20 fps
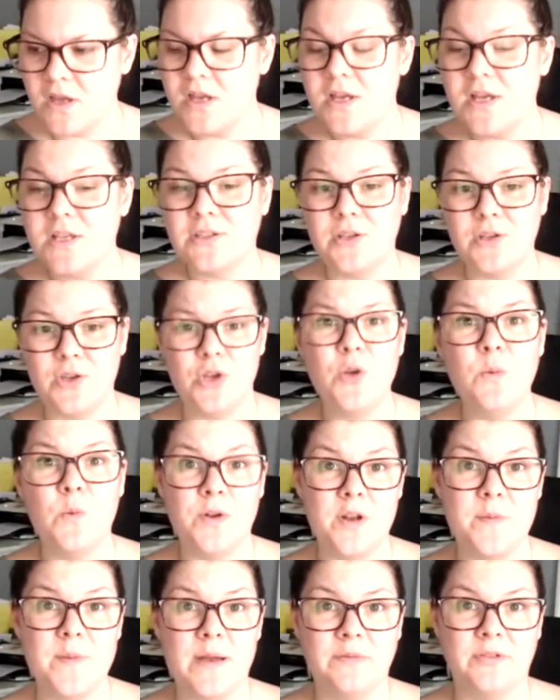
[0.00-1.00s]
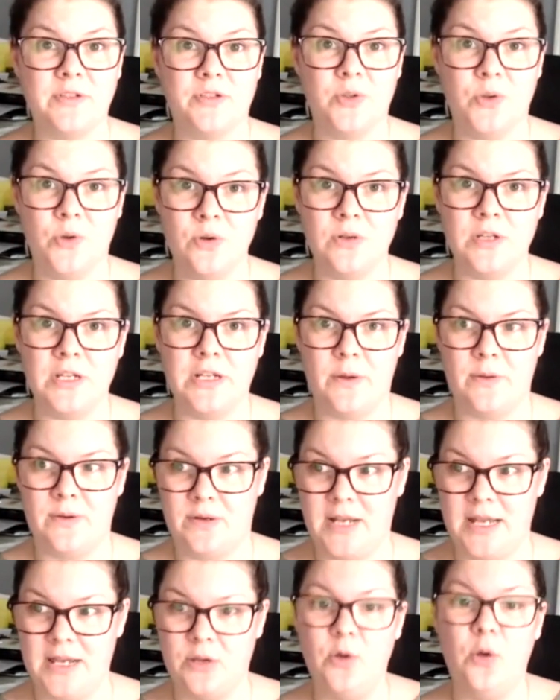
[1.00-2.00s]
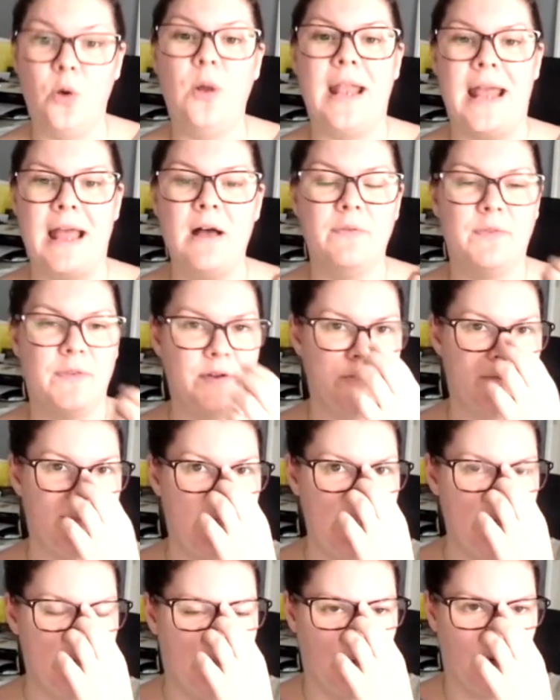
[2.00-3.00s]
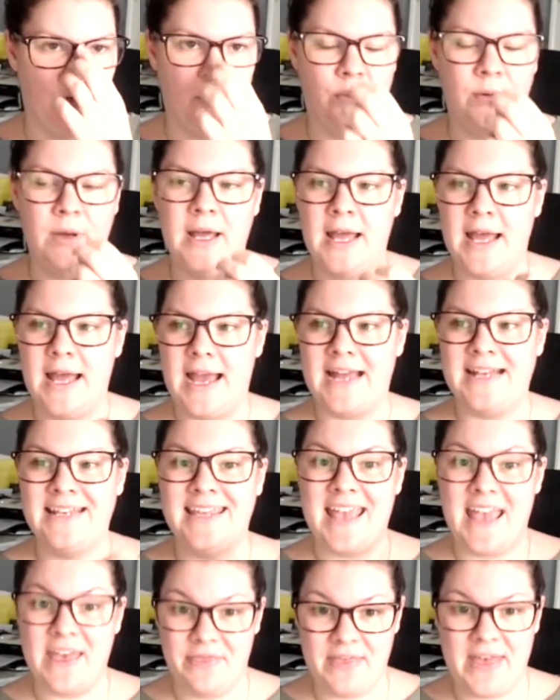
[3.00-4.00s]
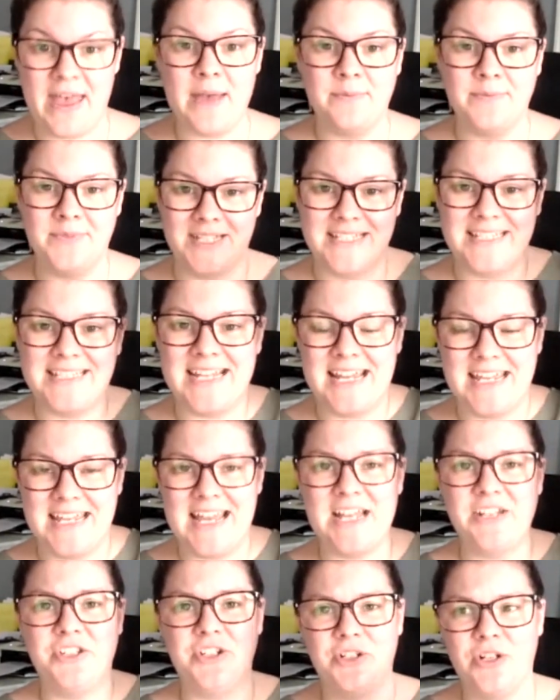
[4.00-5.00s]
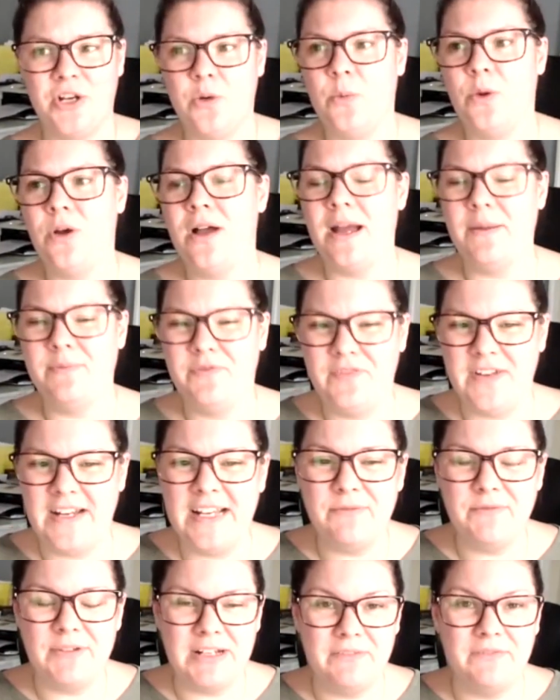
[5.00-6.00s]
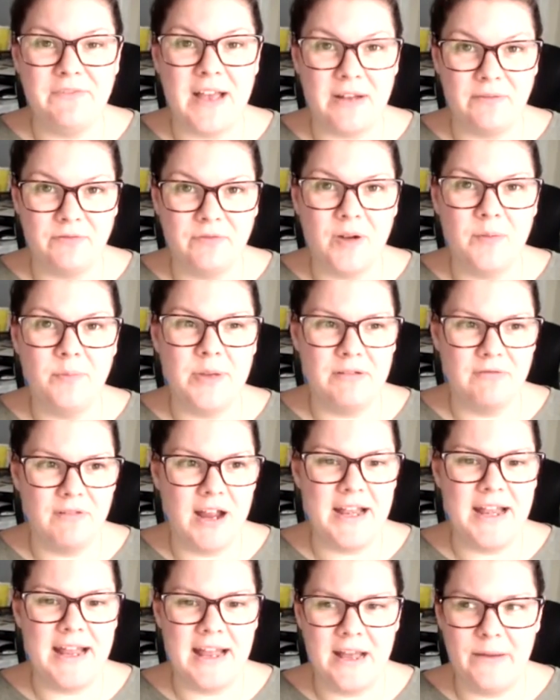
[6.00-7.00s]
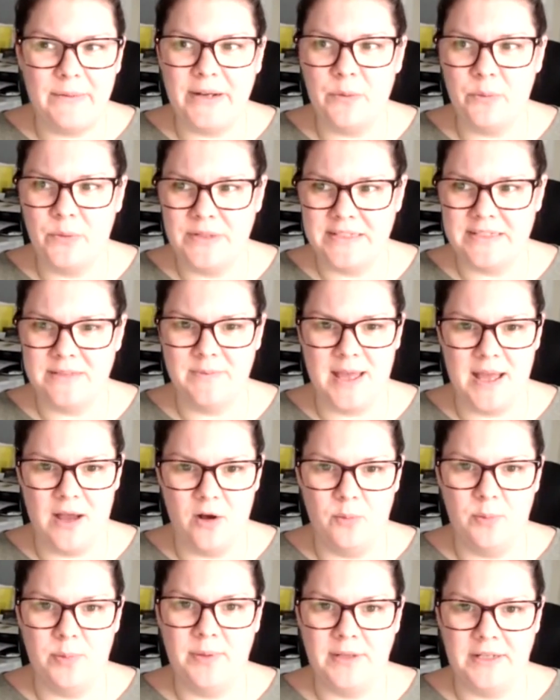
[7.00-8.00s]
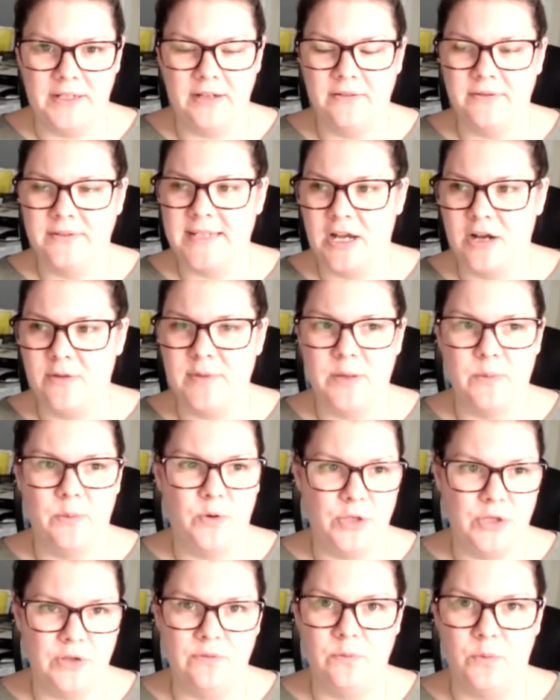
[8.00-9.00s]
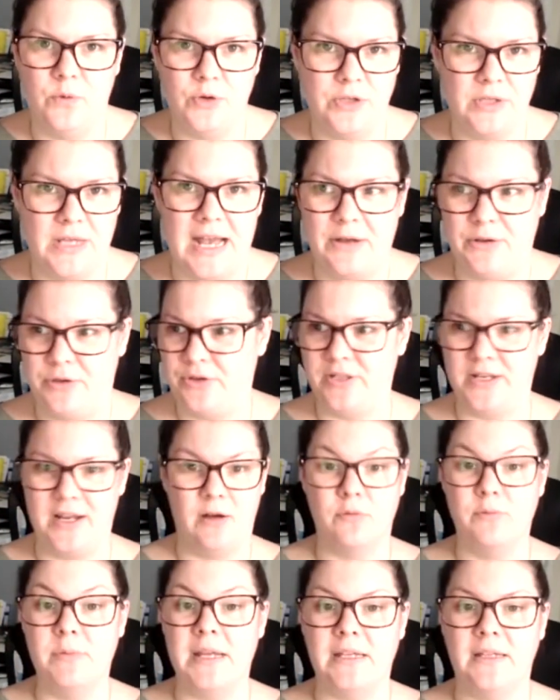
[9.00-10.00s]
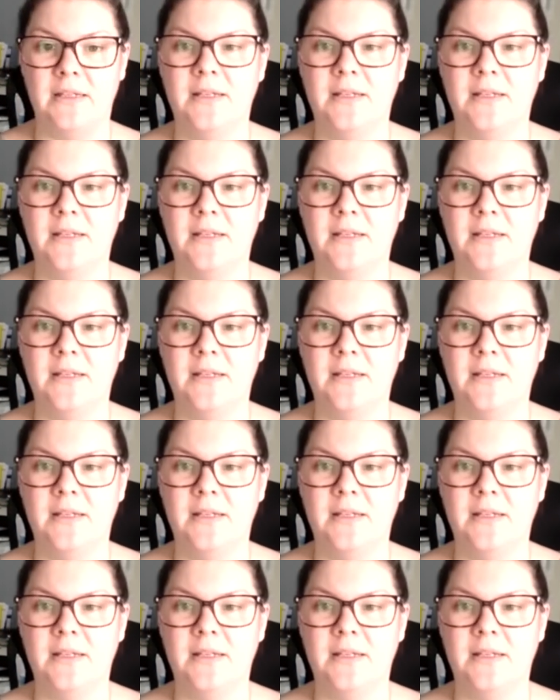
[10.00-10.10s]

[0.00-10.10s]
So you want to be able to talk, you know, like call out those people and get them to say, yeah, do you know what? I'm feeling really fat and frumpy right now and I want some help. You know, tell me how you can help me.